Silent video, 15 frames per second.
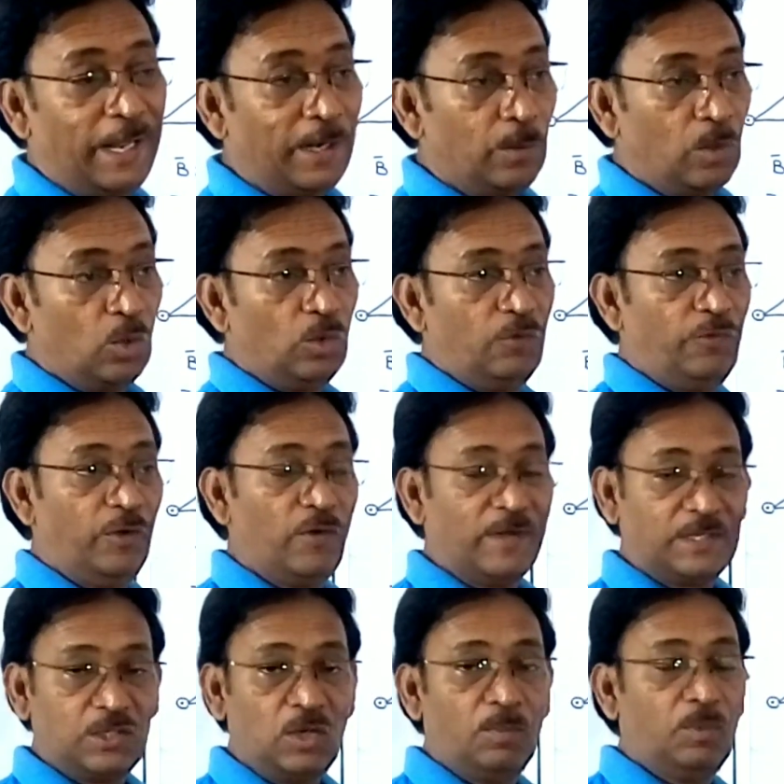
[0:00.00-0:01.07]
learn about few
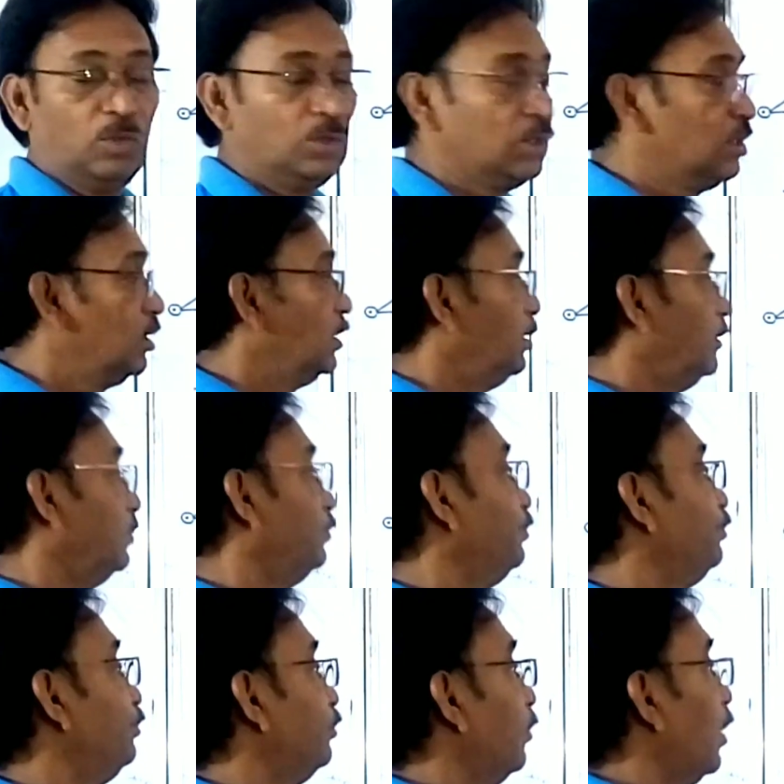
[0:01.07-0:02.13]
examples
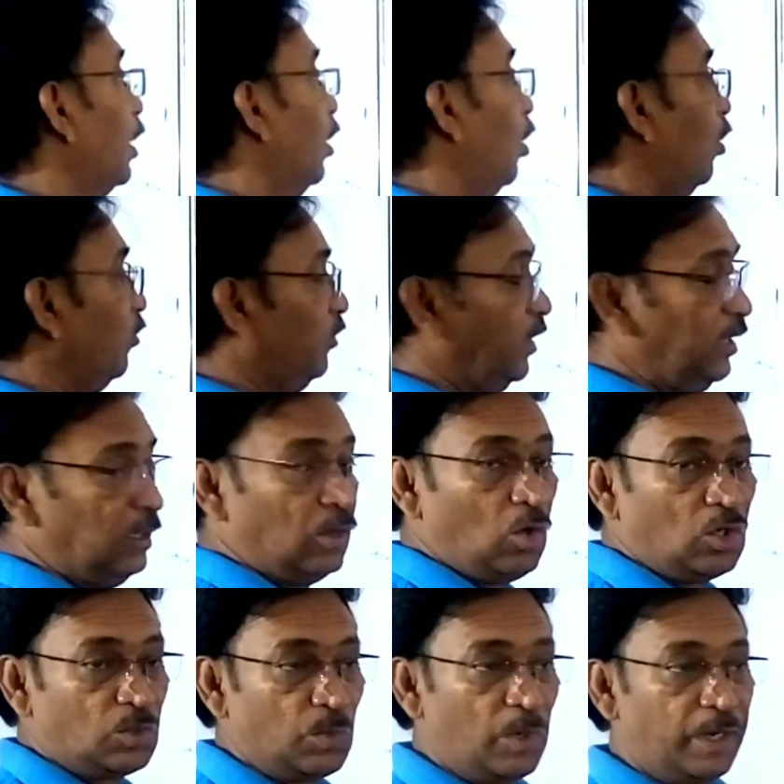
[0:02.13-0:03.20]
of the
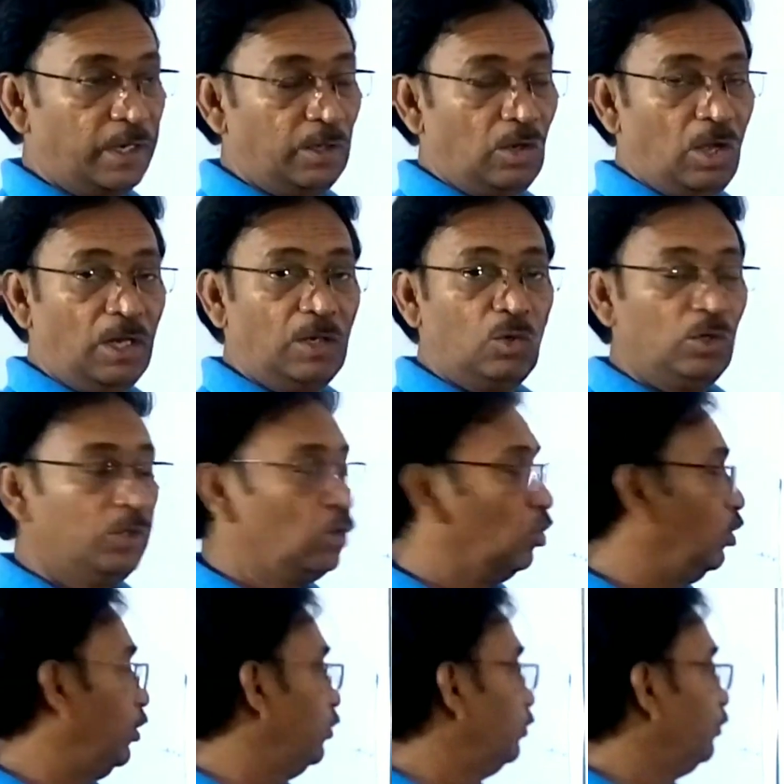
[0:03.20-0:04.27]
cross product. I already
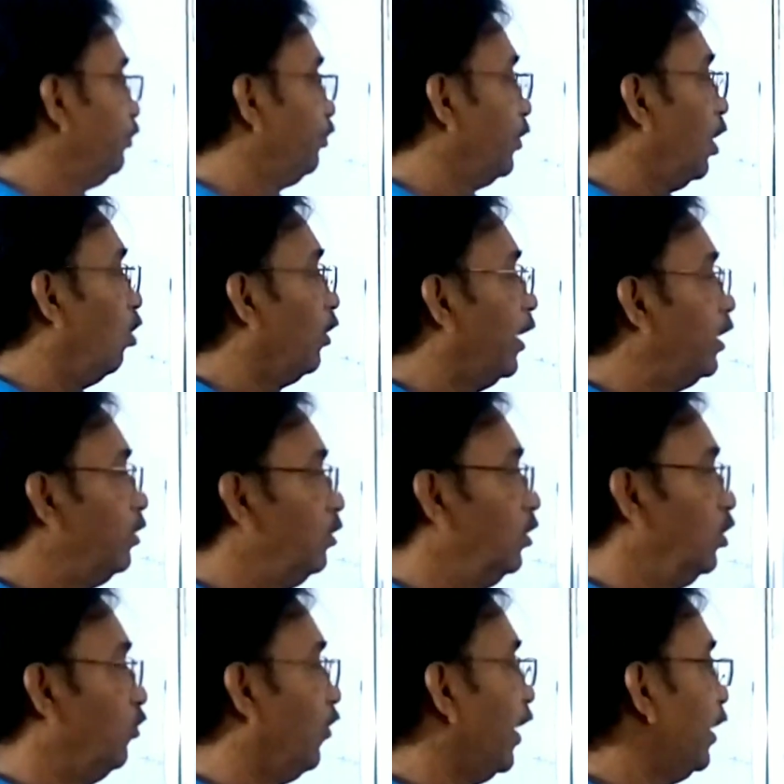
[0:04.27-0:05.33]
told you. How
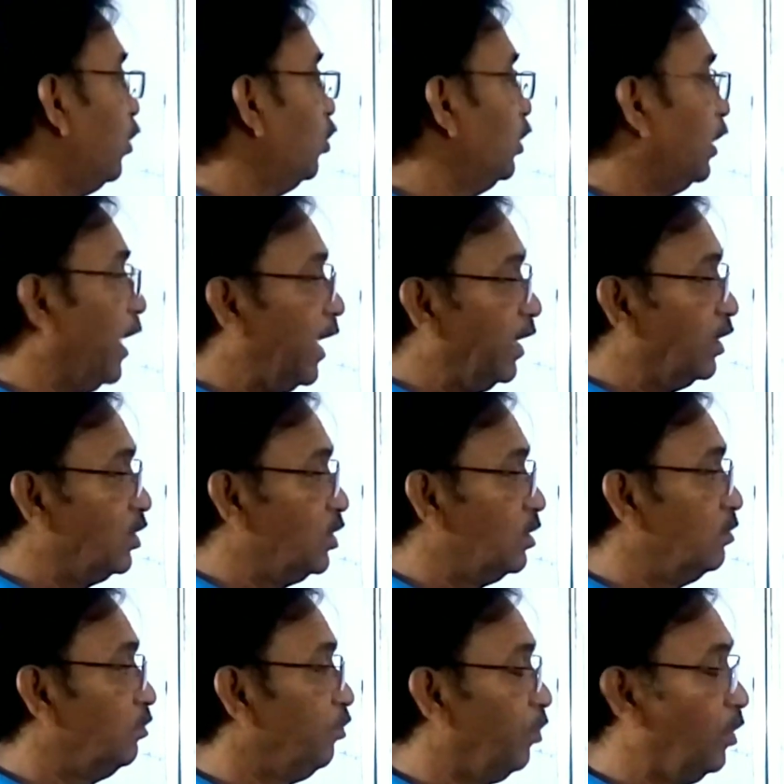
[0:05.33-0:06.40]
can you find out the direction?